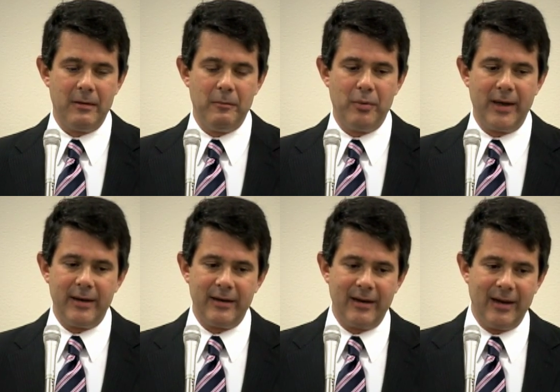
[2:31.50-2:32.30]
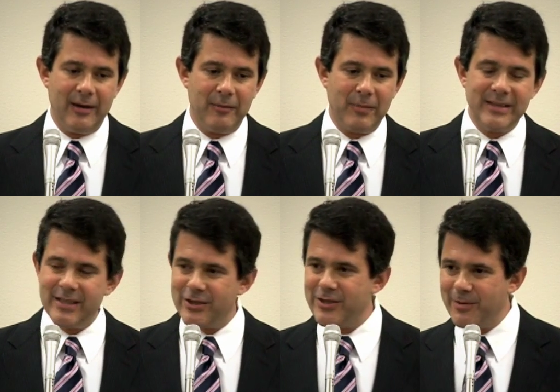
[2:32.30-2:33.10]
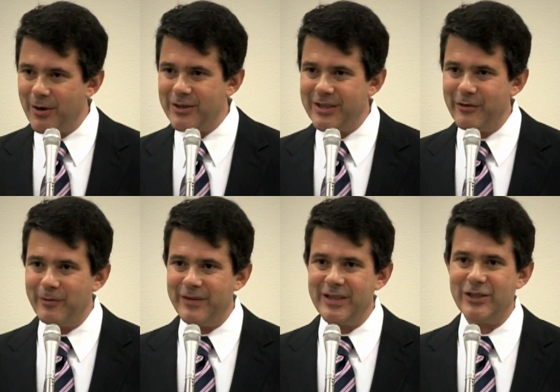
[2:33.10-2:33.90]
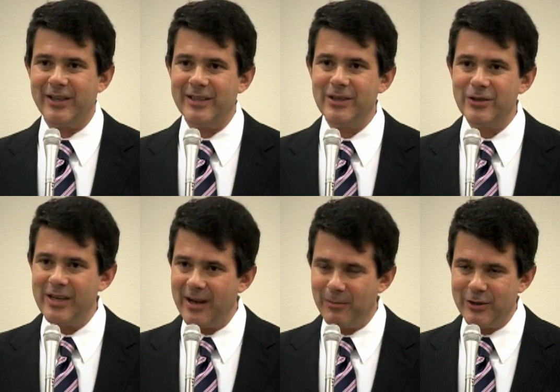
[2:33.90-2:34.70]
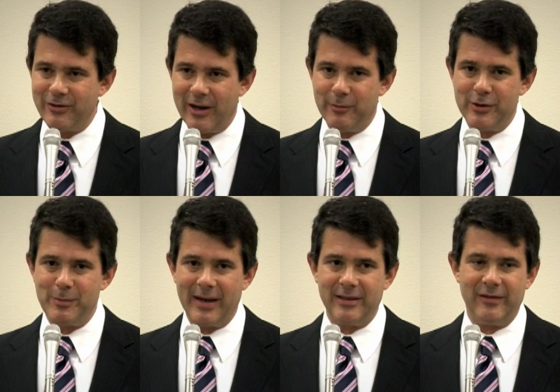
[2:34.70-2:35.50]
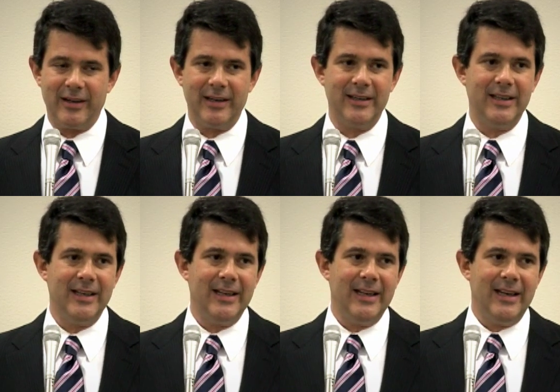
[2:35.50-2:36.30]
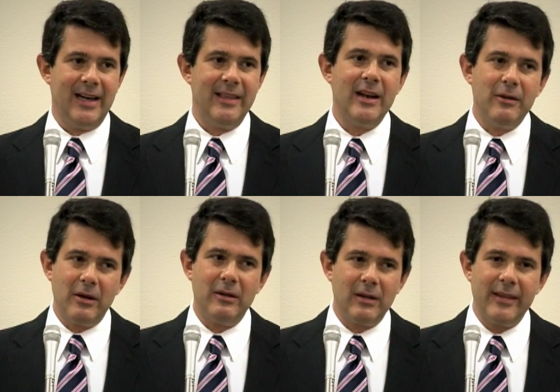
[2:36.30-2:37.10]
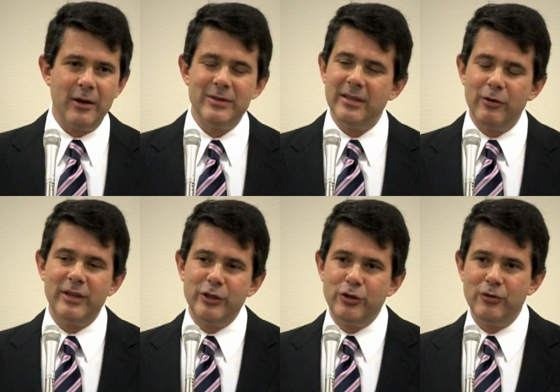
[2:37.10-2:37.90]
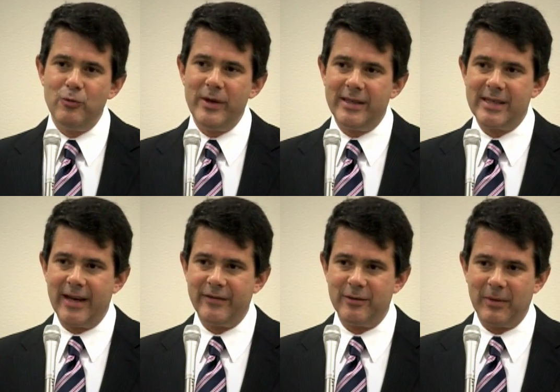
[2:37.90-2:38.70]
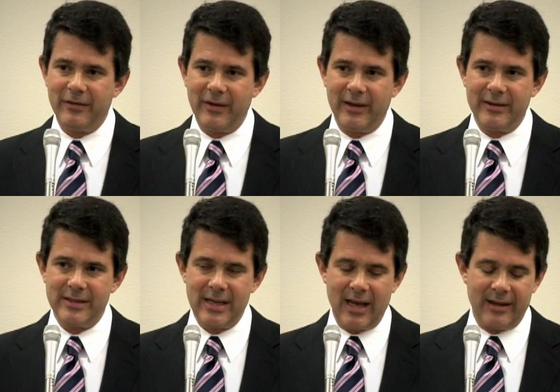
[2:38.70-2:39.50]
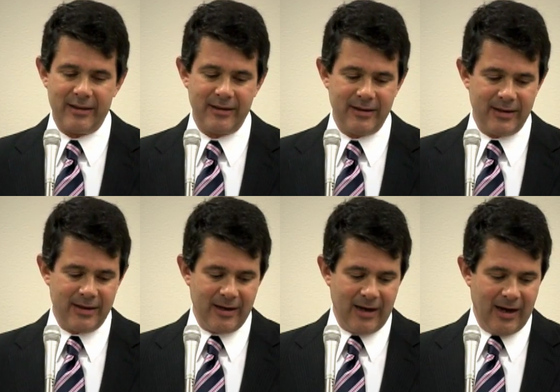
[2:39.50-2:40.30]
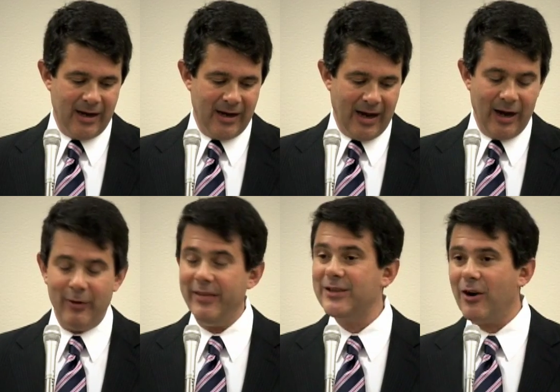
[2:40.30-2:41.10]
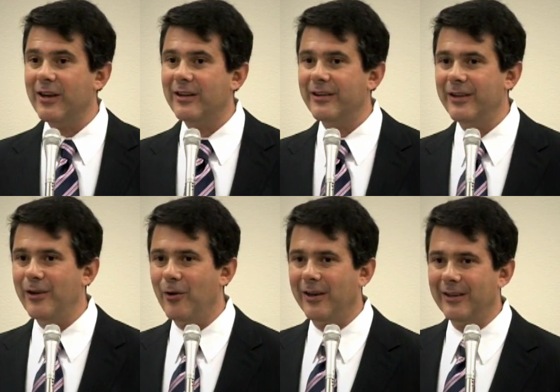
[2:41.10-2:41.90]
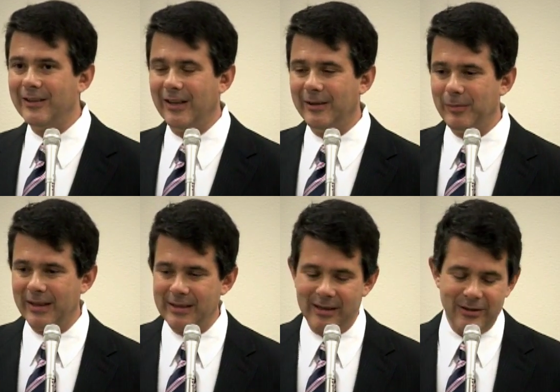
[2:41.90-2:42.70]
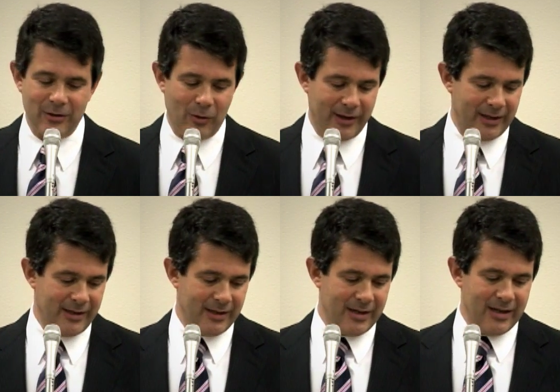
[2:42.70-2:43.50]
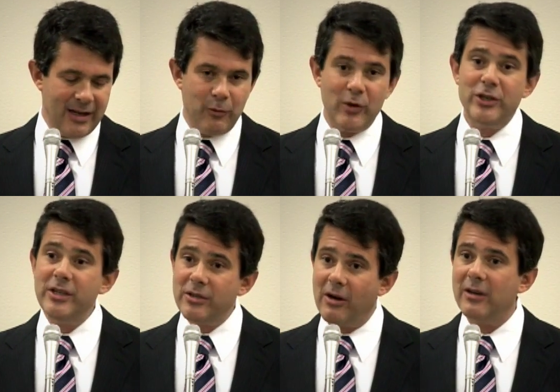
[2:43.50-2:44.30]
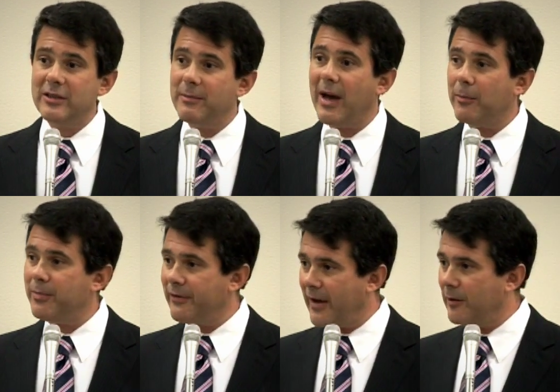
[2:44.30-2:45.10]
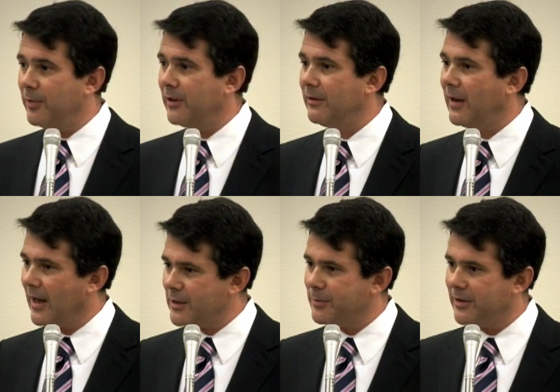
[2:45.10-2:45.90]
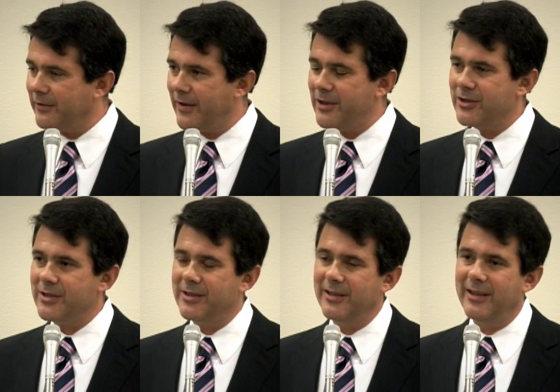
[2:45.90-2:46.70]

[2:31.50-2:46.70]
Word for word: but uh, my sister's an emergency room physician, and so she had much greater perspective on it. And then uh, I think it was literally two weeks after my father's death, uh, I read this article in the New Yorker uh, by Dr. Gawande, in which he talked about preventable hospital infections.